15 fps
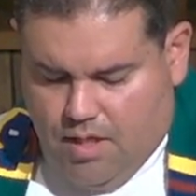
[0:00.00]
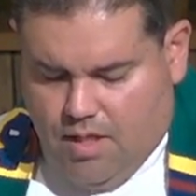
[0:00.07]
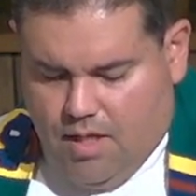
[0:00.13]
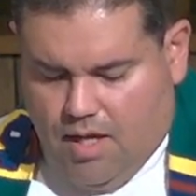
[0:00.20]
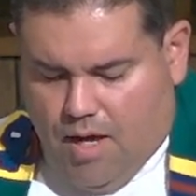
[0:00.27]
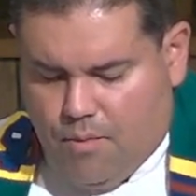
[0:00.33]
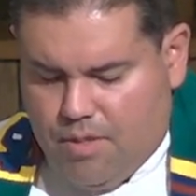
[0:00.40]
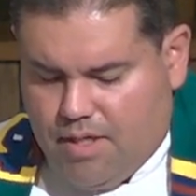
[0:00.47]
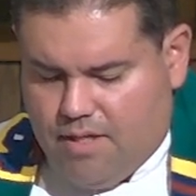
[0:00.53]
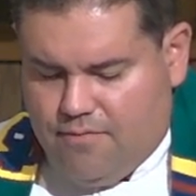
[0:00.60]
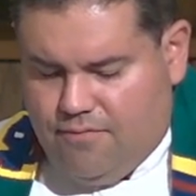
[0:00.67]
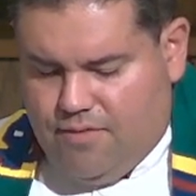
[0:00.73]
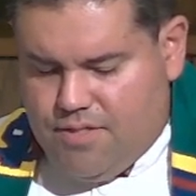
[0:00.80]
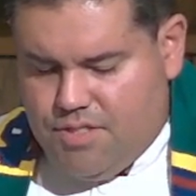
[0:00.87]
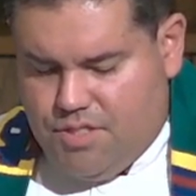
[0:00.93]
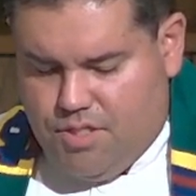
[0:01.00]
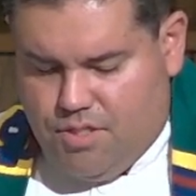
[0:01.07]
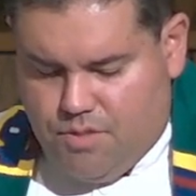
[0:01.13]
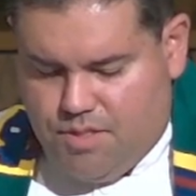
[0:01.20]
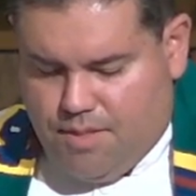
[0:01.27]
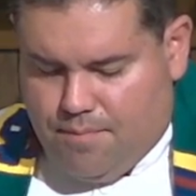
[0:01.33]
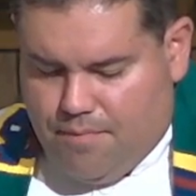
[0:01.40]
I want to confess to you
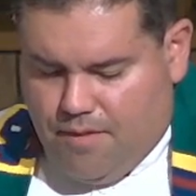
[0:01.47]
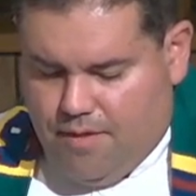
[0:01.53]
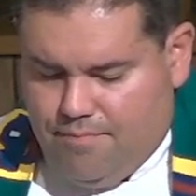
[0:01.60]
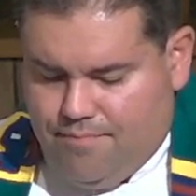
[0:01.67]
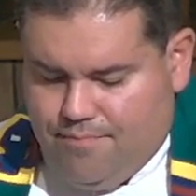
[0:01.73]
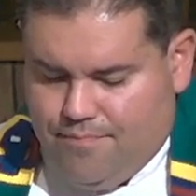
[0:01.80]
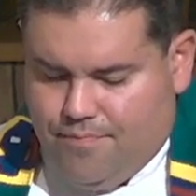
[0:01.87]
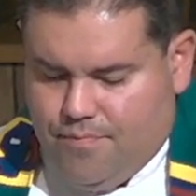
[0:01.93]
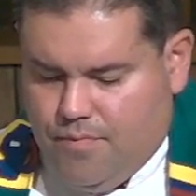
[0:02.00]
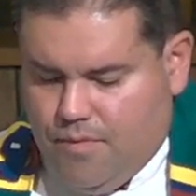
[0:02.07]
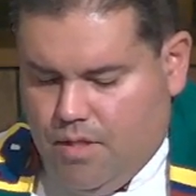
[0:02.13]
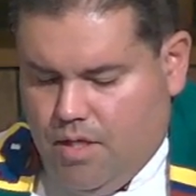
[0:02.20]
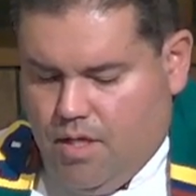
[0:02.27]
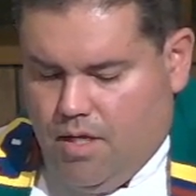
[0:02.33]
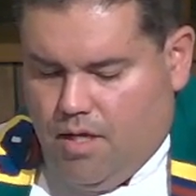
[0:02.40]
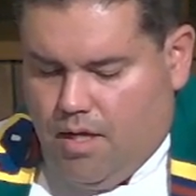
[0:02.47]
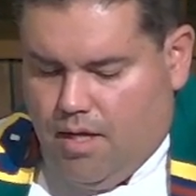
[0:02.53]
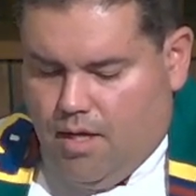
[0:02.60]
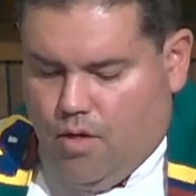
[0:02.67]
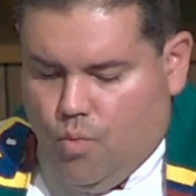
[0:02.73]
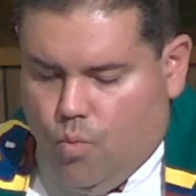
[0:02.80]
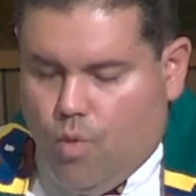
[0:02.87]
something. Uh,
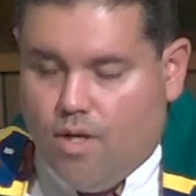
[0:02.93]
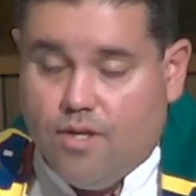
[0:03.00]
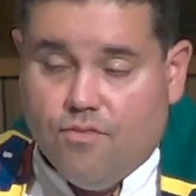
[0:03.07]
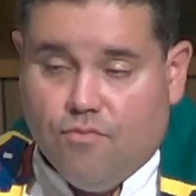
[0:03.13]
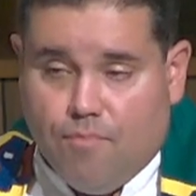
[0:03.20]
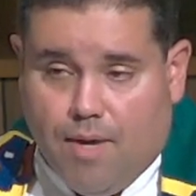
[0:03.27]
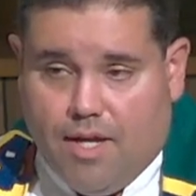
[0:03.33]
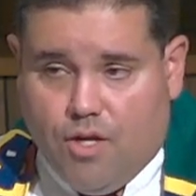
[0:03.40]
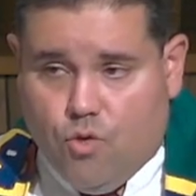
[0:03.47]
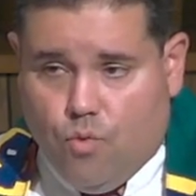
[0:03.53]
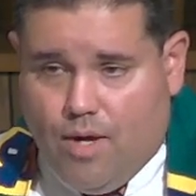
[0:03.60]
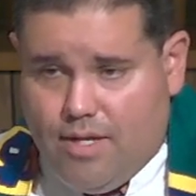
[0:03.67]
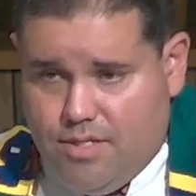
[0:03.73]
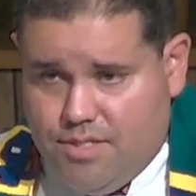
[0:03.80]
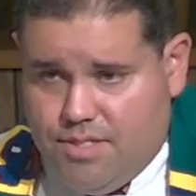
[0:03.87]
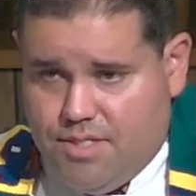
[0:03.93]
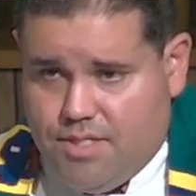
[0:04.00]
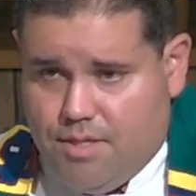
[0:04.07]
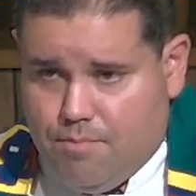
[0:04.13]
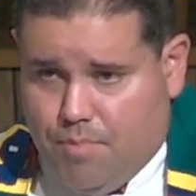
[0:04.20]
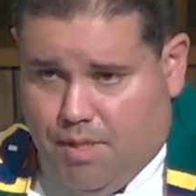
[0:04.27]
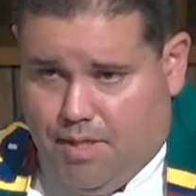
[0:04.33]
one of my greatest
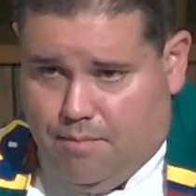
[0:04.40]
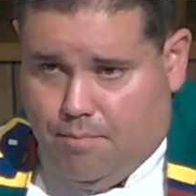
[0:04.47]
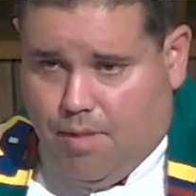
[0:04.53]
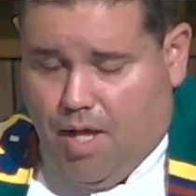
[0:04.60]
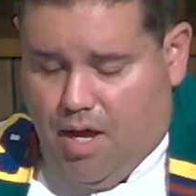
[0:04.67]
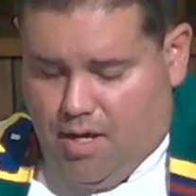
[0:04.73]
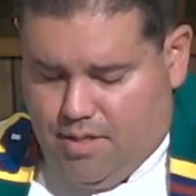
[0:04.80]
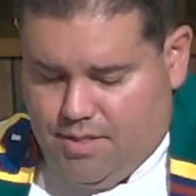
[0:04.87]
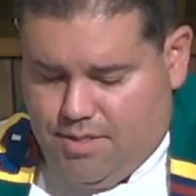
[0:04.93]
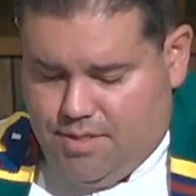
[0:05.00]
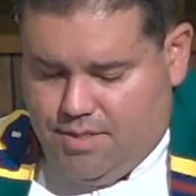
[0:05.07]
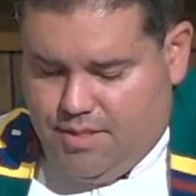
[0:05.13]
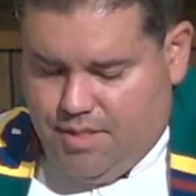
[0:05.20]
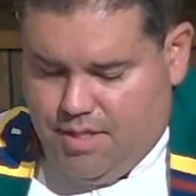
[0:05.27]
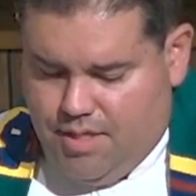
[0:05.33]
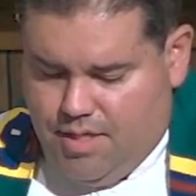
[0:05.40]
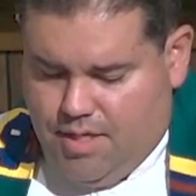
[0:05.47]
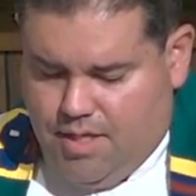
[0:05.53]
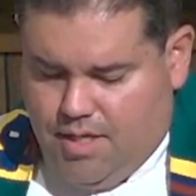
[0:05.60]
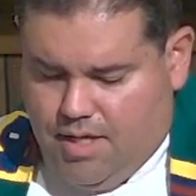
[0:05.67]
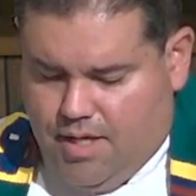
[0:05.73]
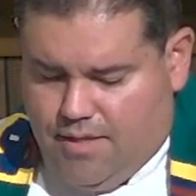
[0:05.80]
stumbling blocks
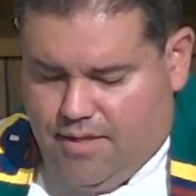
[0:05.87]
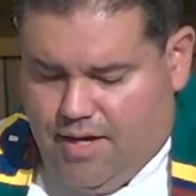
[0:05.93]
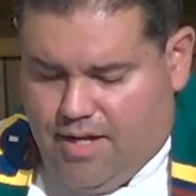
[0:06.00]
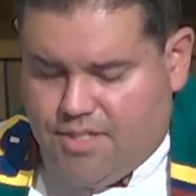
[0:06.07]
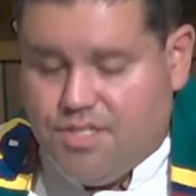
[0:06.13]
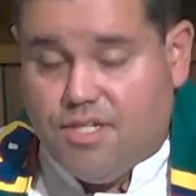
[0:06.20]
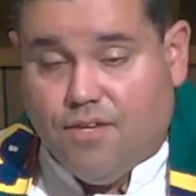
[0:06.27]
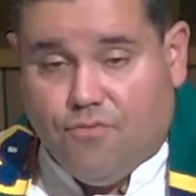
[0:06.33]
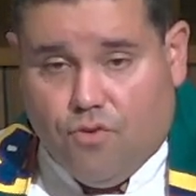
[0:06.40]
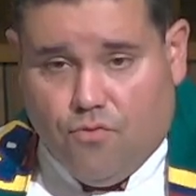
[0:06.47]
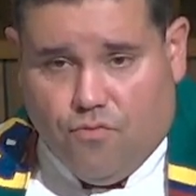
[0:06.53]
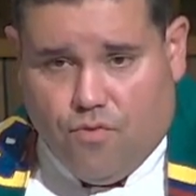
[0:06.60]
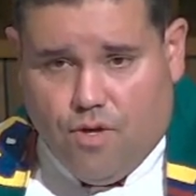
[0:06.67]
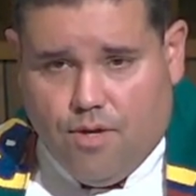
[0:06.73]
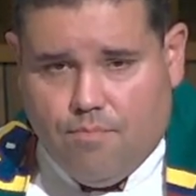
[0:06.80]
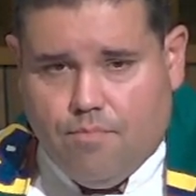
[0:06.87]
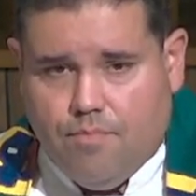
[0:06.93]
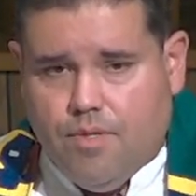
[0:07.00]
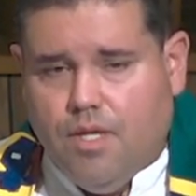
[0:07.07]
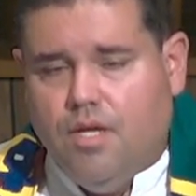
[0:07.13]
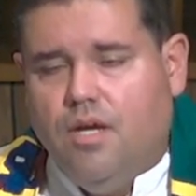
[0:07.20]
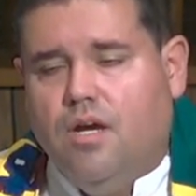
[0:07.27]
uh, that I suffer from
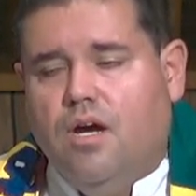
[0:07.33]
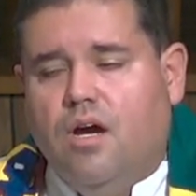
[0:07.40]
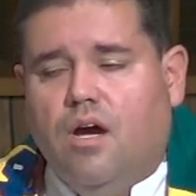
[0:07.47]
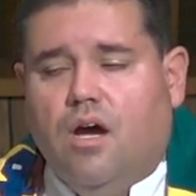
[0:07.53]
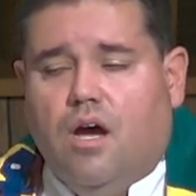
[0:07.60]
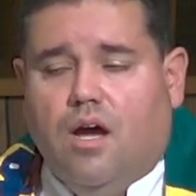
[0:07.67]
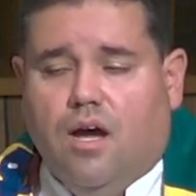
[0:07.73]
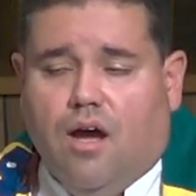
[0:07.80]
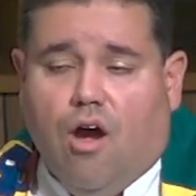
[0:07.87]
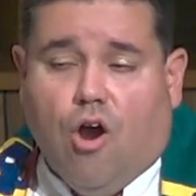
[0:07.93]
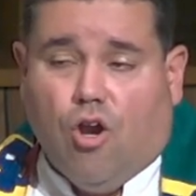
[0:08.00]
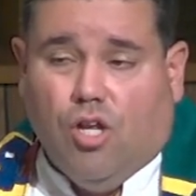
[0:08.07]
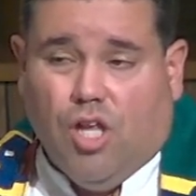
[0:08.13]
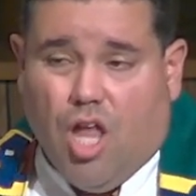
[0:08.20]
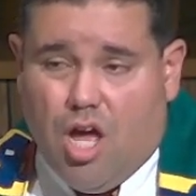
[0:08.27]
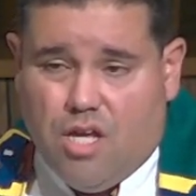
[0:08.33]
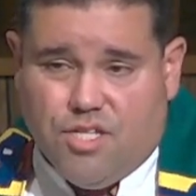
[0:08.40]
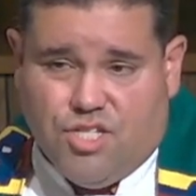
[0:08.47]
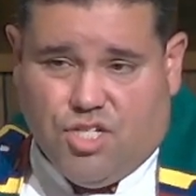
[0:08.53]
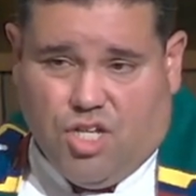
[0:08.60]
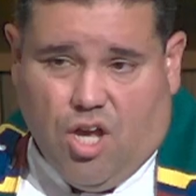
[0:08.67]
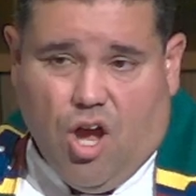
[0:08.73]
uh, are
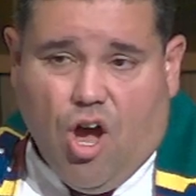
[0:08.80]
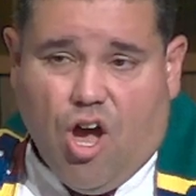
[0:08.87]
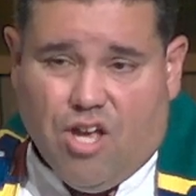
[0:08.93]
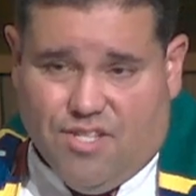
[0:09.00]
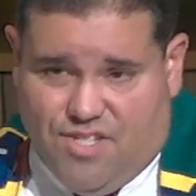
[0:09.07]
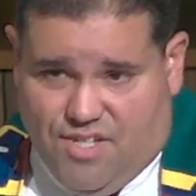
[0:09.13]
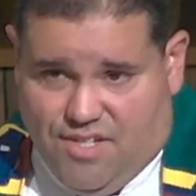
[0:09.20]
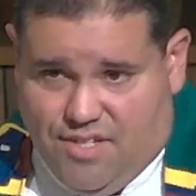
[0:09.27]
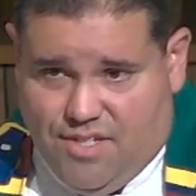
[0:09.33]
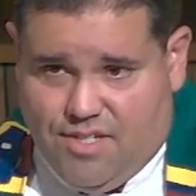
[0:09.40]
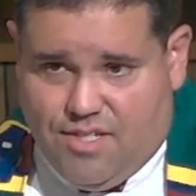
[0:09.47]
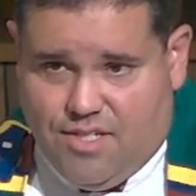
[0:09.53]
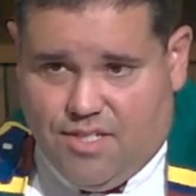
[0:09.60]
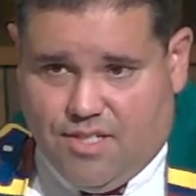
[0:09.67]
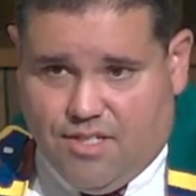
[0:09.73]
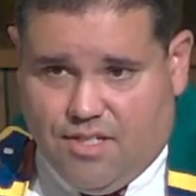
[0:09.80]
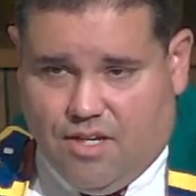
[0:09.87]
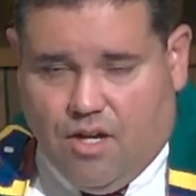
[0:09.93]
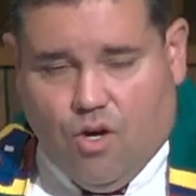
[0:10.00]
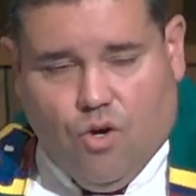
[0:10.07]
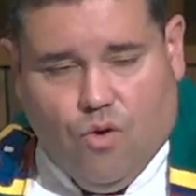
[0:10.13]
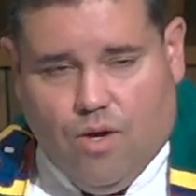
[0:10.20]
lost causes.
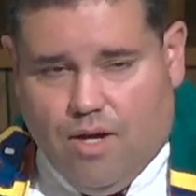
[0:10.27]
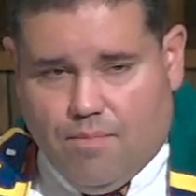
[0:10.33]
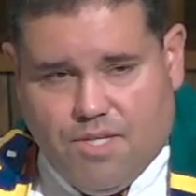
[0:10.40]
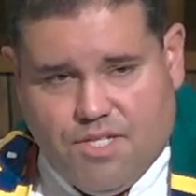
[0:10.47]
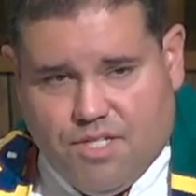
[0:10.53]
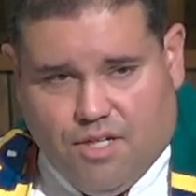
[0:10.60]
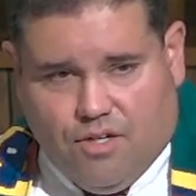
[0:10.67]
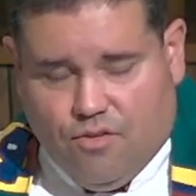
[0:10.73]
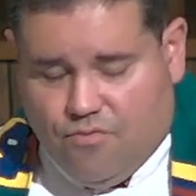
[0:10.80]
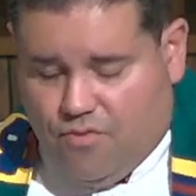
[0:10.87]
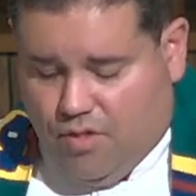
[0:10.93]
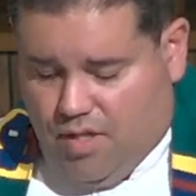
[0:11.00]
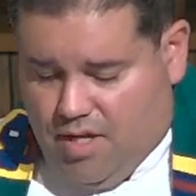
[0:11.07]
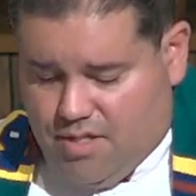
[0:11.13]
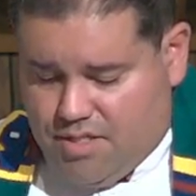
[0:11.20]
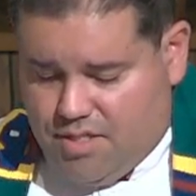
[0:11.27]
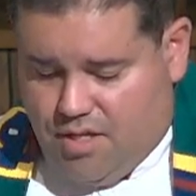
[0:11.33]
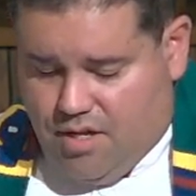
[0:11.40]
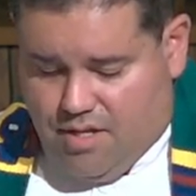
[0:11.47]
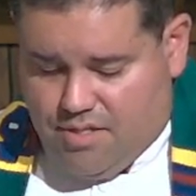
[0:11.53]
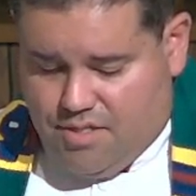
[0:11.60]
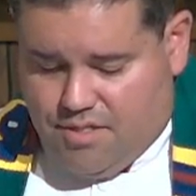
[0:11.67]
Oh, I'm a sucker for lost
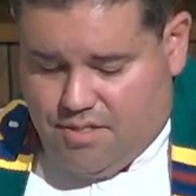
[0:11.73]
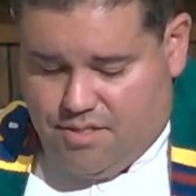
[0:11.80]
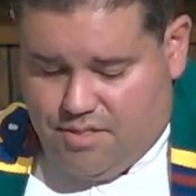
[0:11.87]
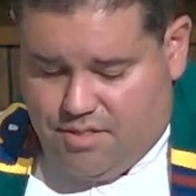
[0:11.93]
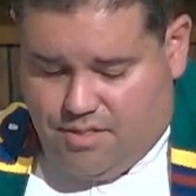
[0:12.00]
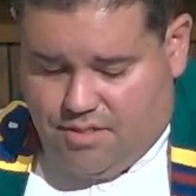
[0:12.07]
causes.